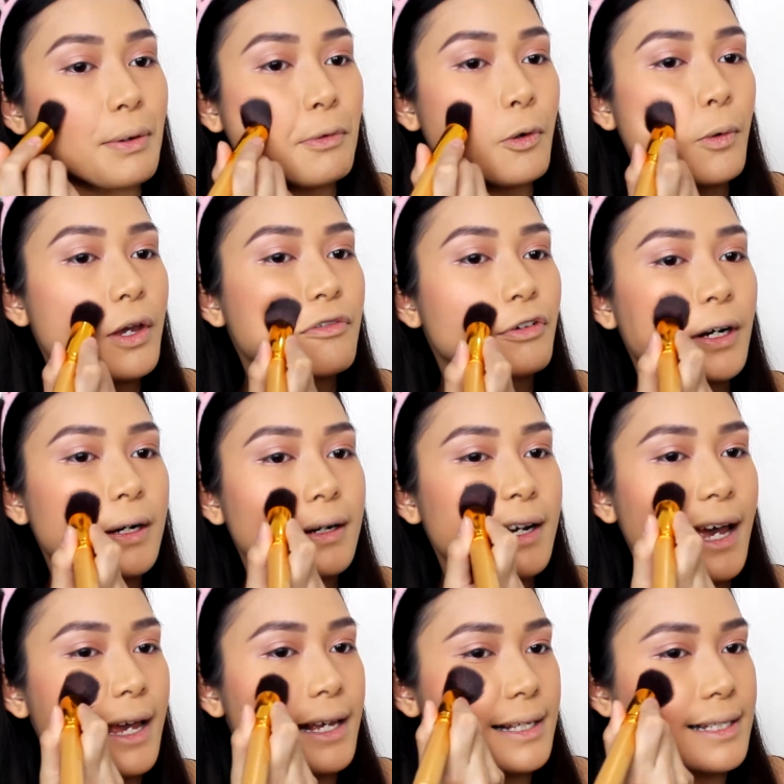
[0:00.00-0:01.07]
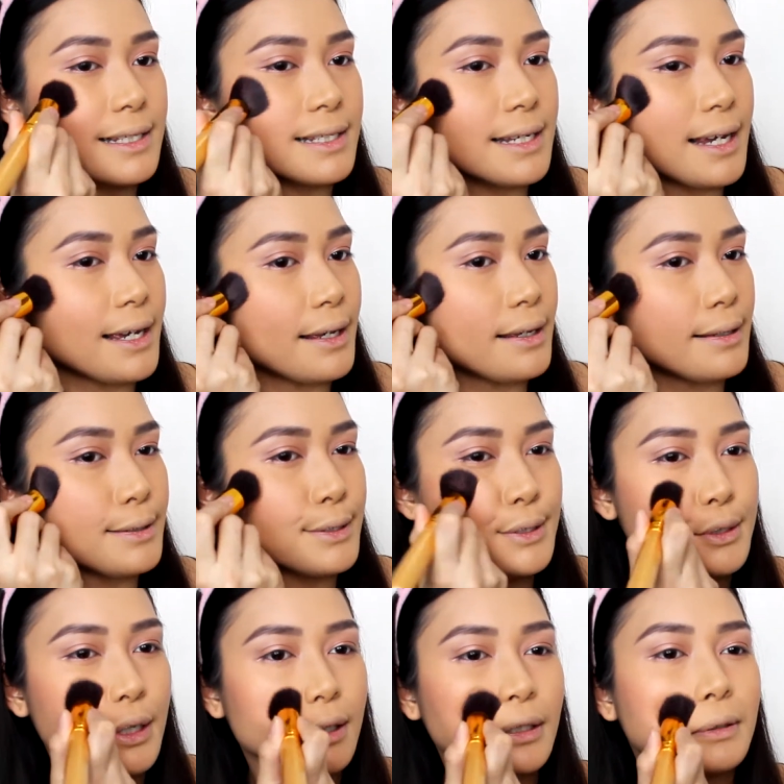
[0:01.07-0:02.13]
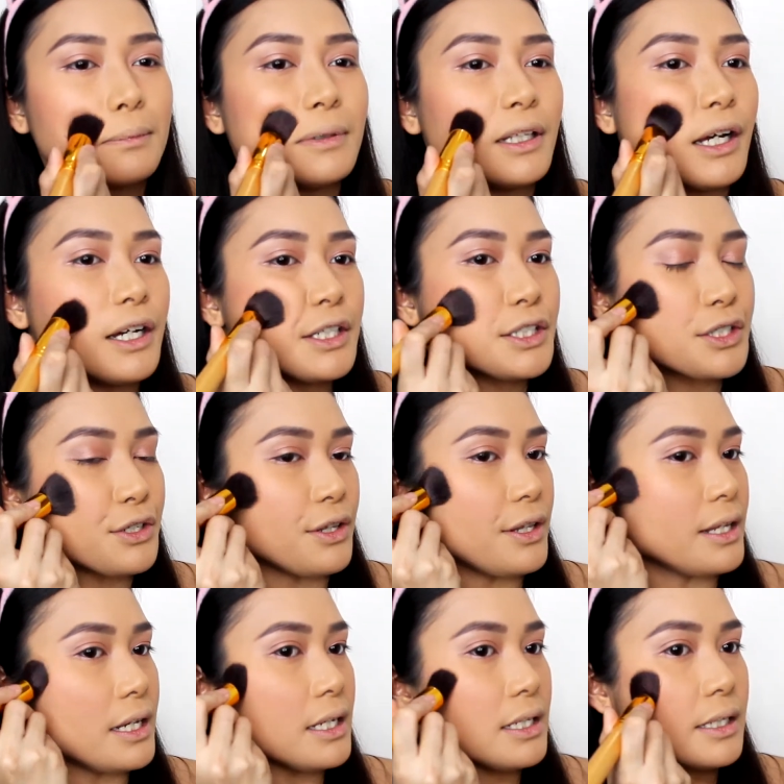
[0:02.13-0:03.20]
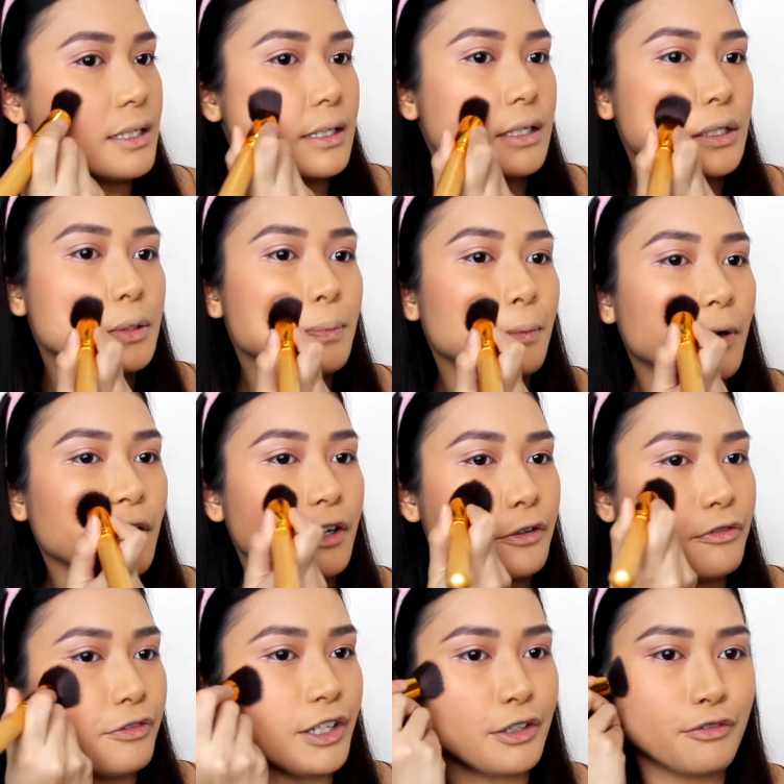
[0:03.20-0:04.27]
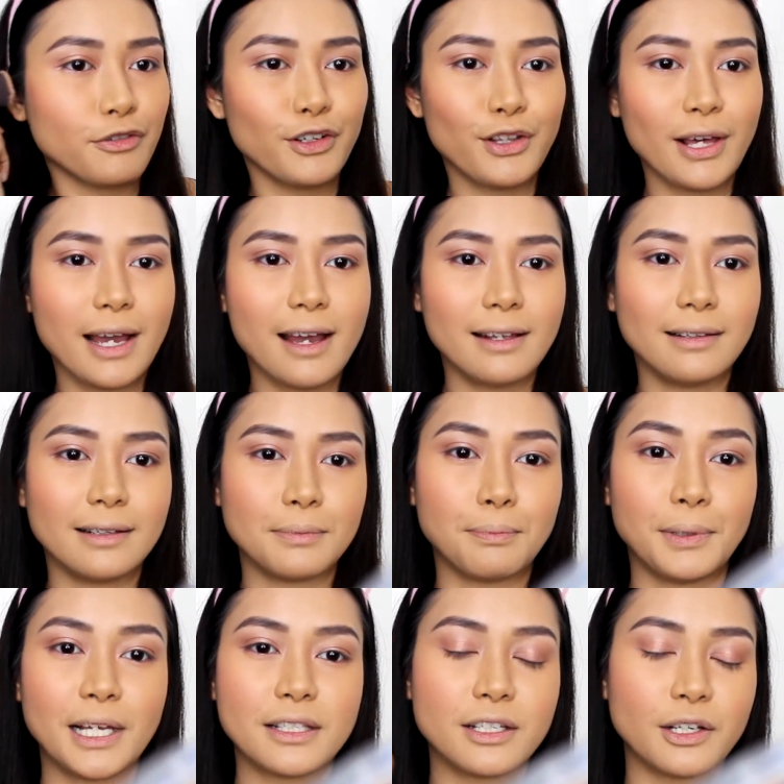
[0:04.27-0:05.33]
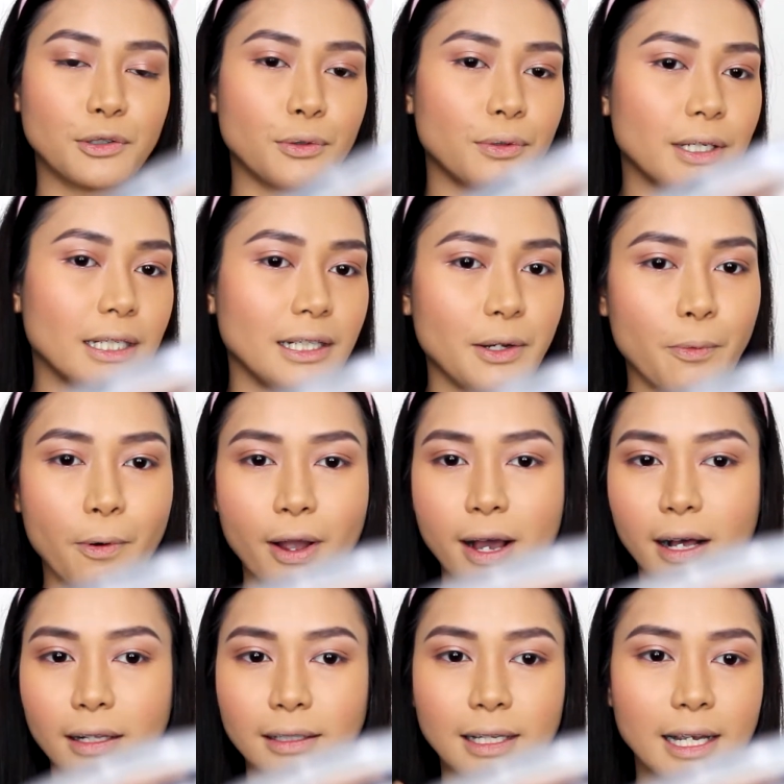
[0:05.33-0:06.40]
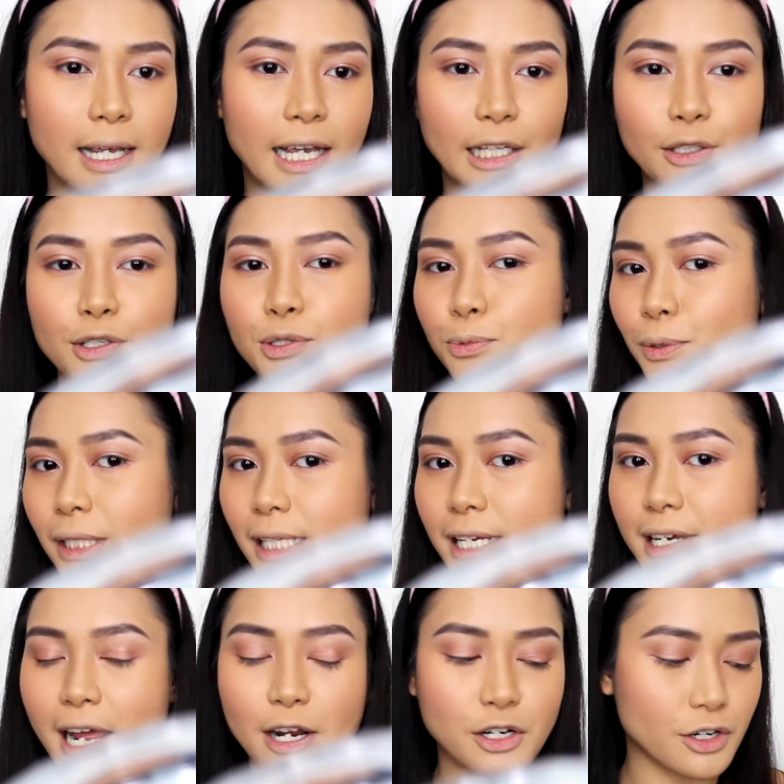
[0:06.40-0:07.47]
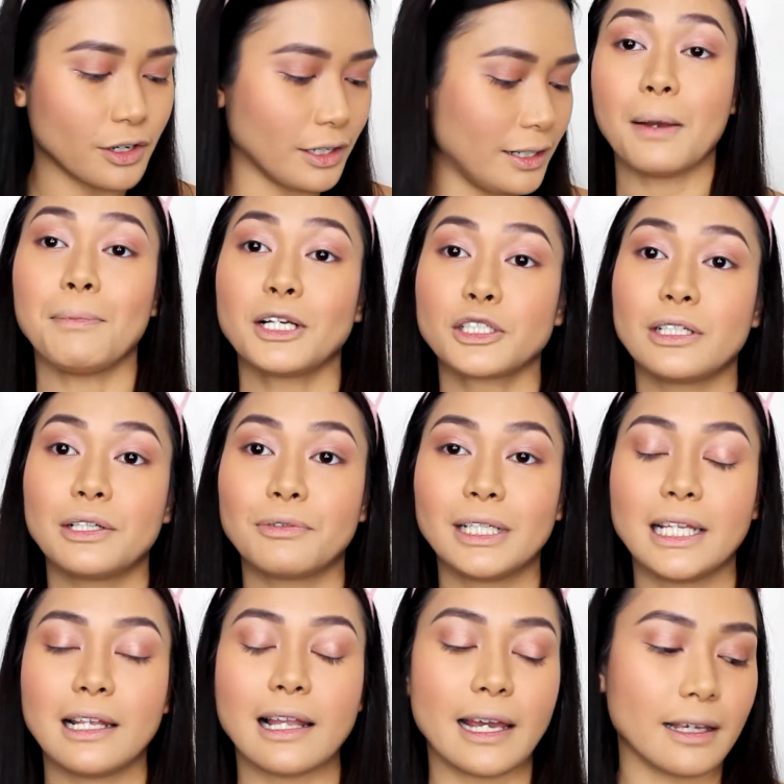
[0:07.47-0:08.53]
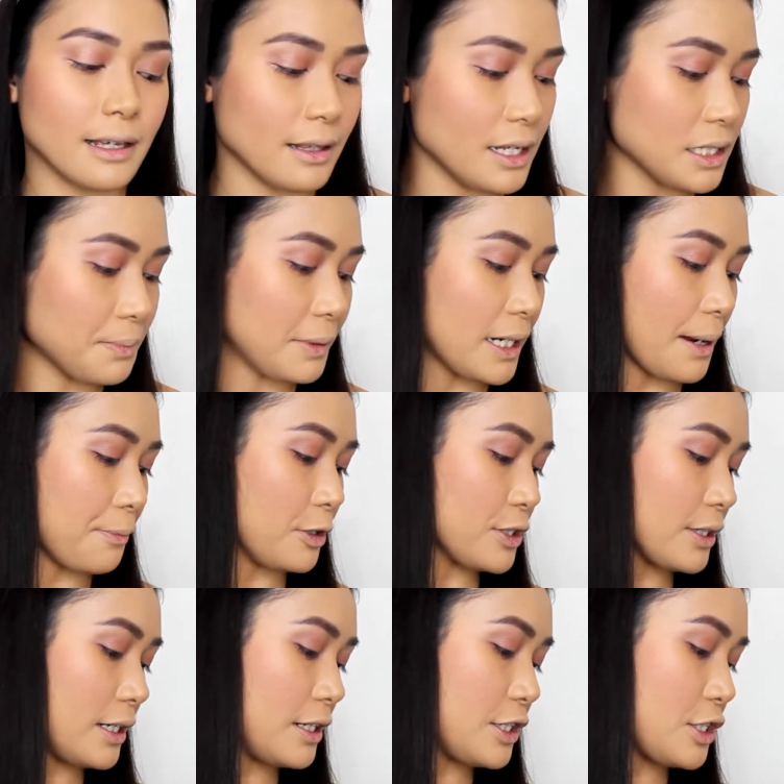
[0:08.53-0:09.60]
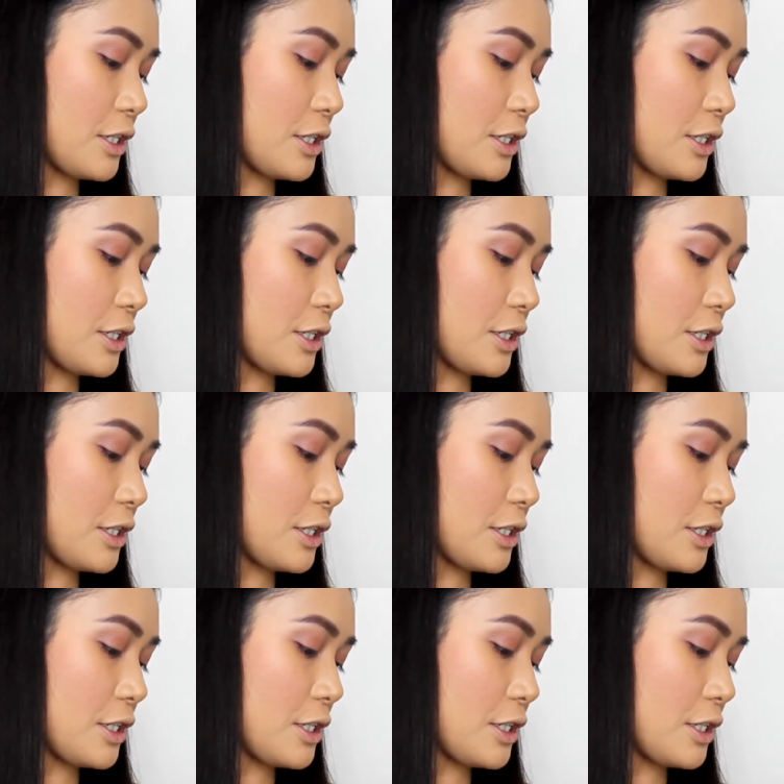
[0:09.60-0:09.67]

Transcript: I'm going for a nice subtle blush, this is perfect for that. It blends out really well. It looks really natural. I'm actually really liking this, but I'm also gonna